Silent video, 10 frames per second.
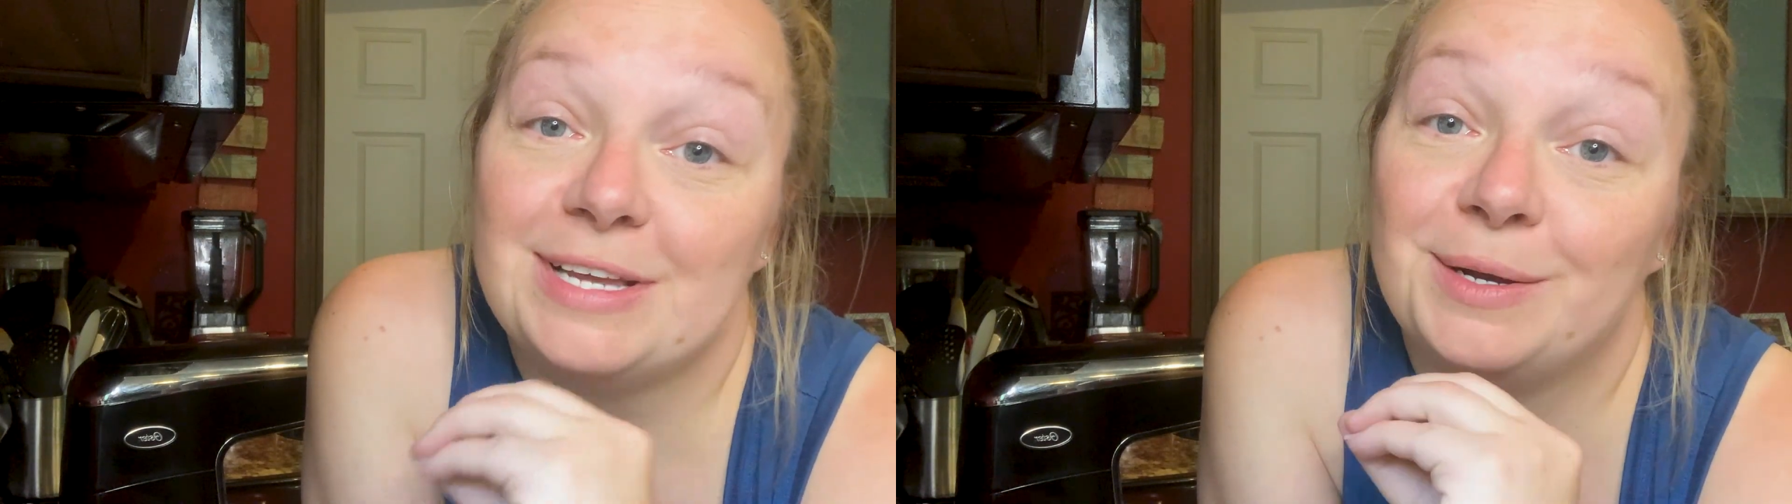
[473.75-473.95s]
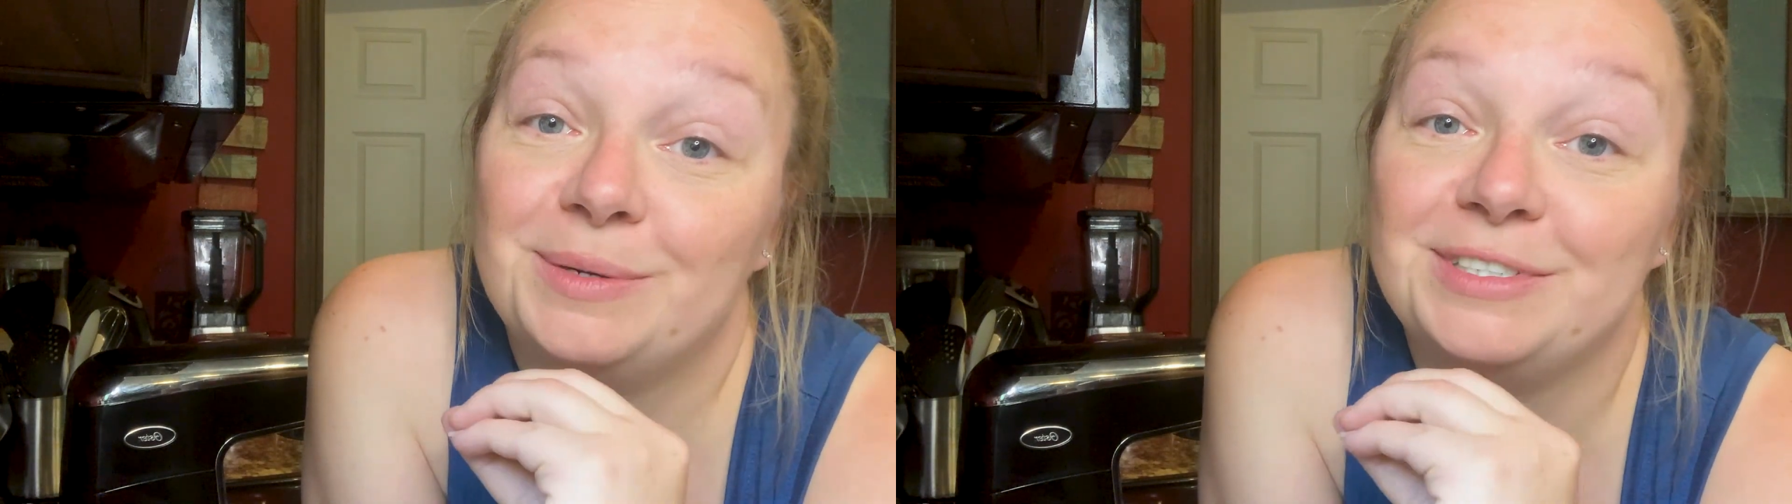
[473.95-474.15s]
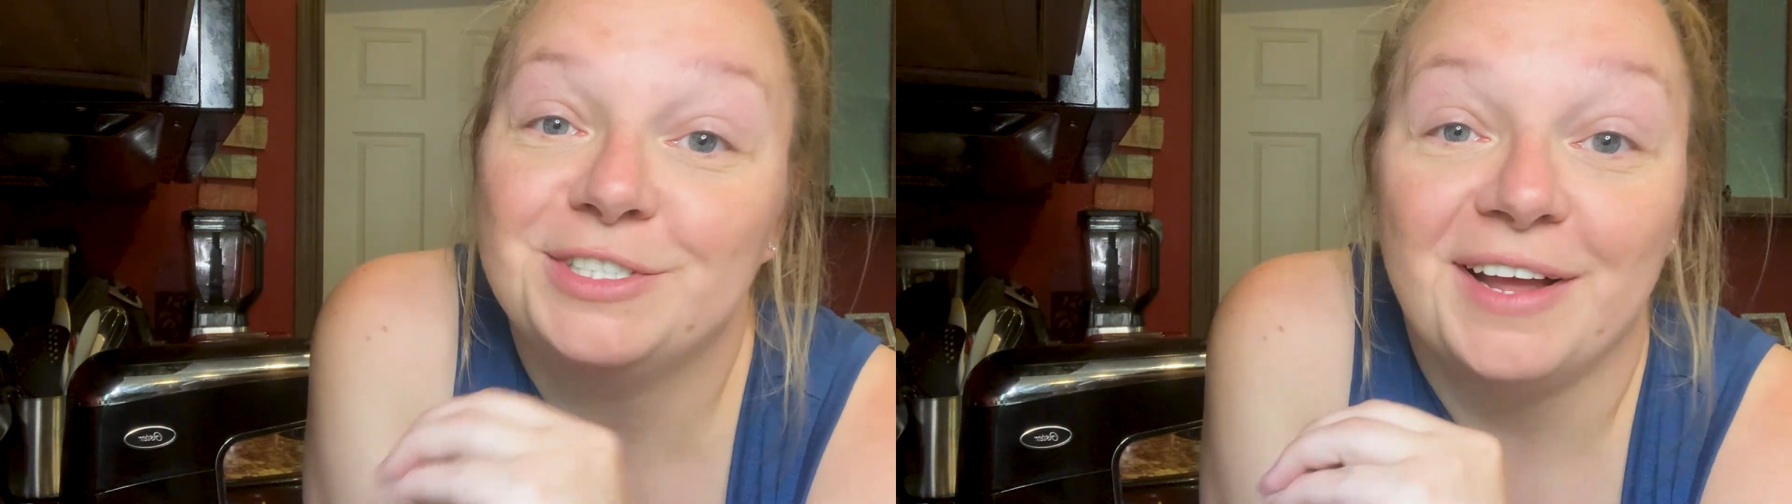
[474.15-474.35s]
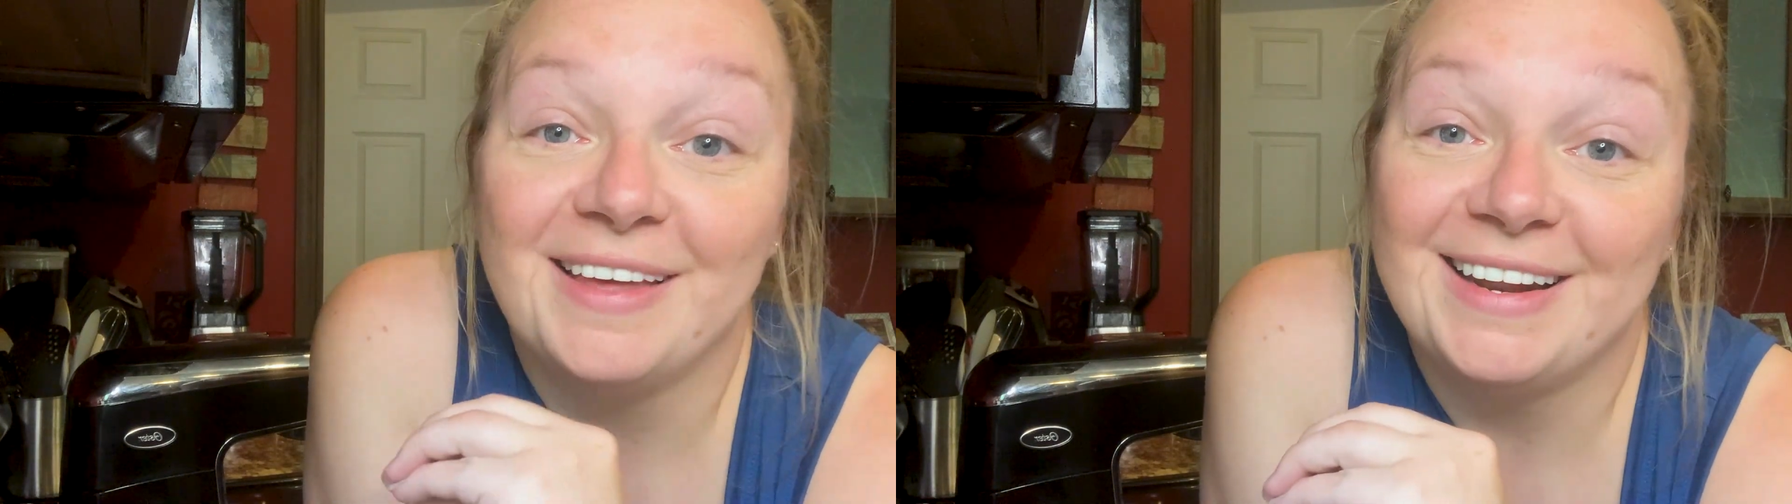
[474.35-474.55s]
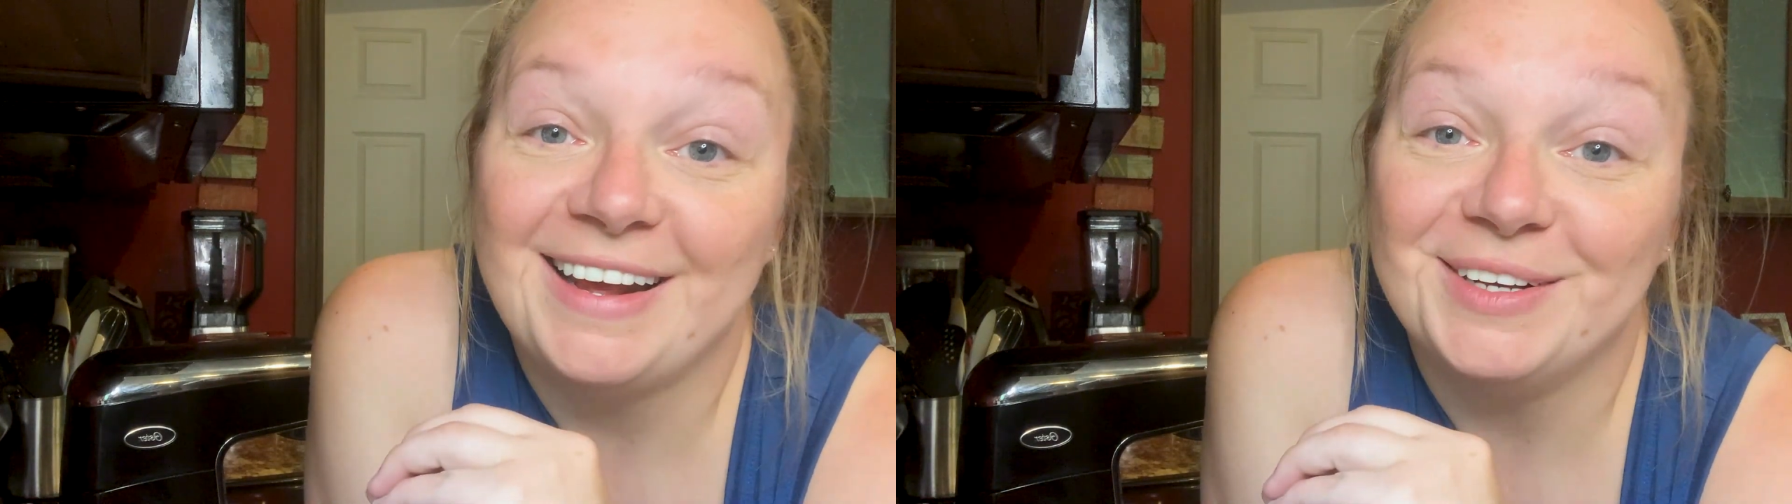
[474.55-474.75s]
so try
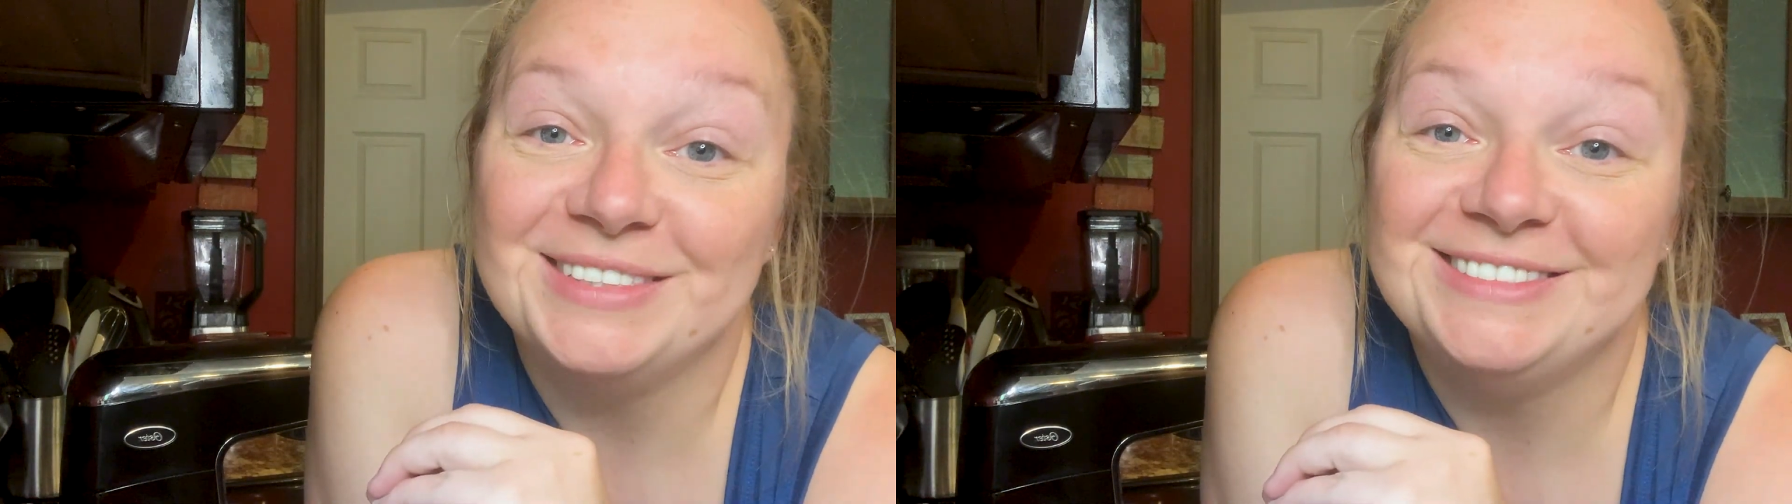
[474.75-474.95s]
that out.